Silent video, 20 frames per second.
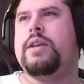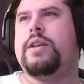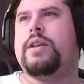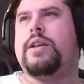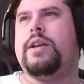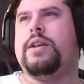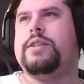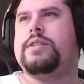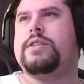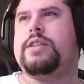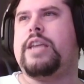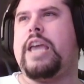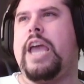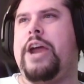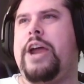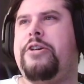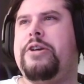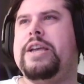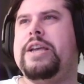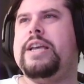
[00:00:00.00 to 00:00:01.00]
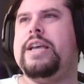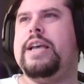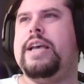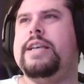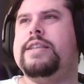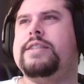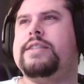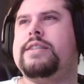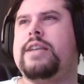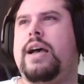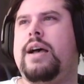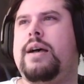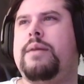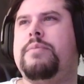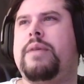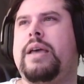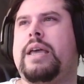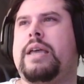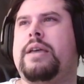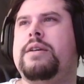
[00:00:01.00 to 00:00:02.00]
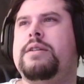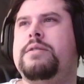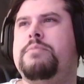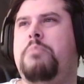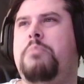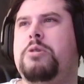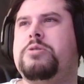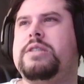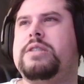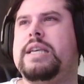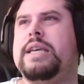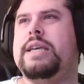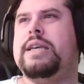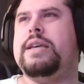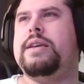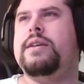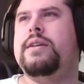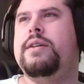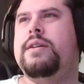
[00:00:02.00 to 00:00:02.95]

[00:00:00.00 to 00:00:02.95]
Because Carrie is like mostly